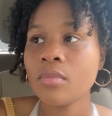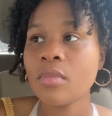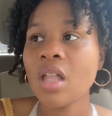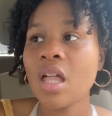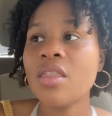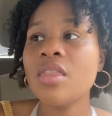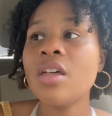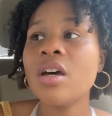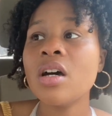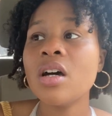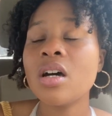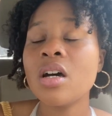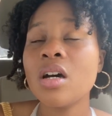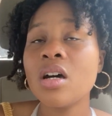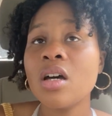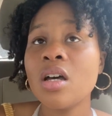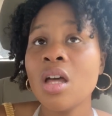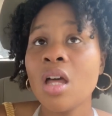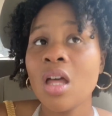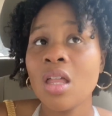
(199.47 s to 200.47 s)

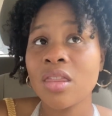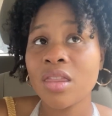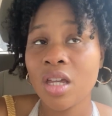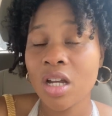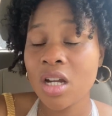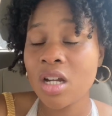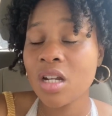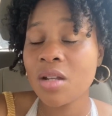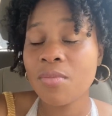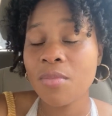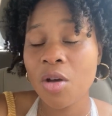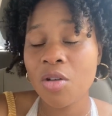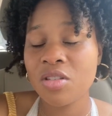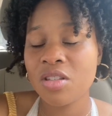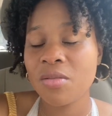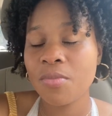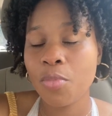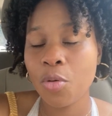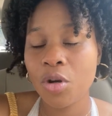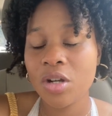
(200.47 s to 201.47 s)
The third most
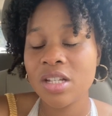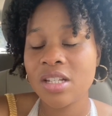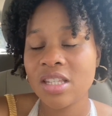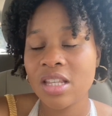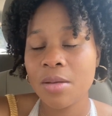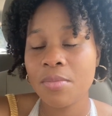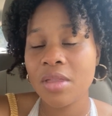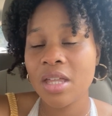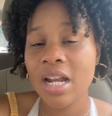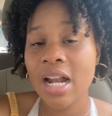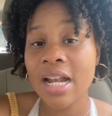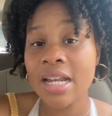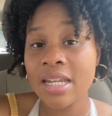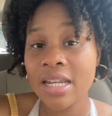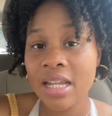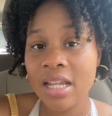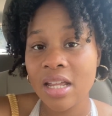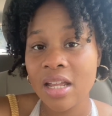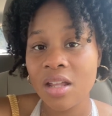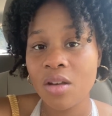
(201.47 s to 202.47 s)
important step that I
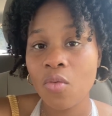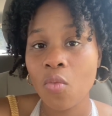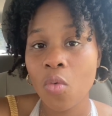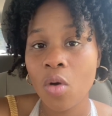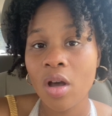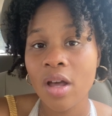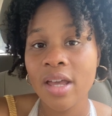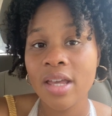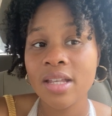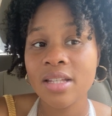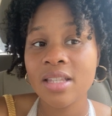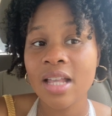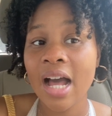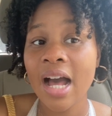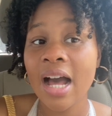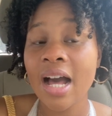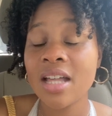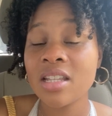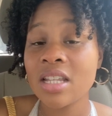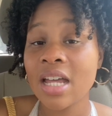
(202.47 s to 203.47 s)
did was
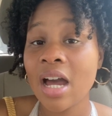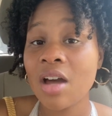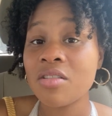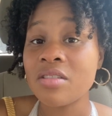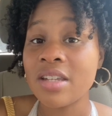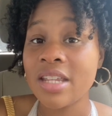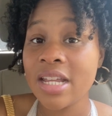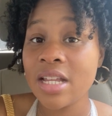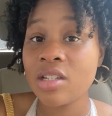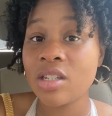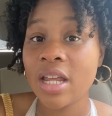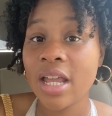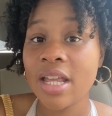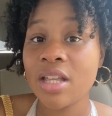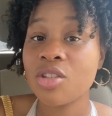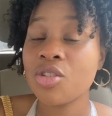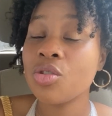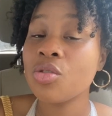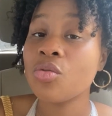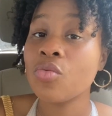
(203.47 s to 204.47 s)
I allowed
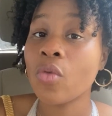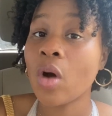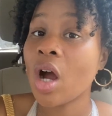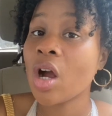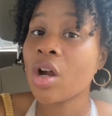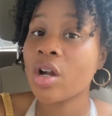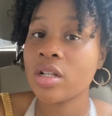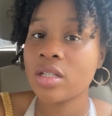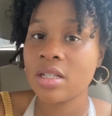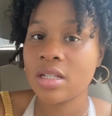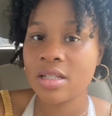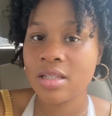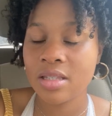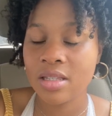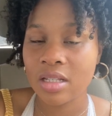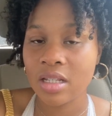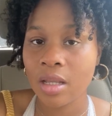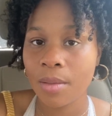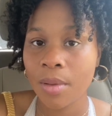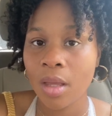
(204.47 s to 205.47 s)
DJ to rock her to
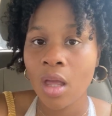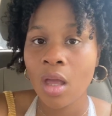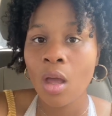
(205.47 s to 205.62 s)
sleep.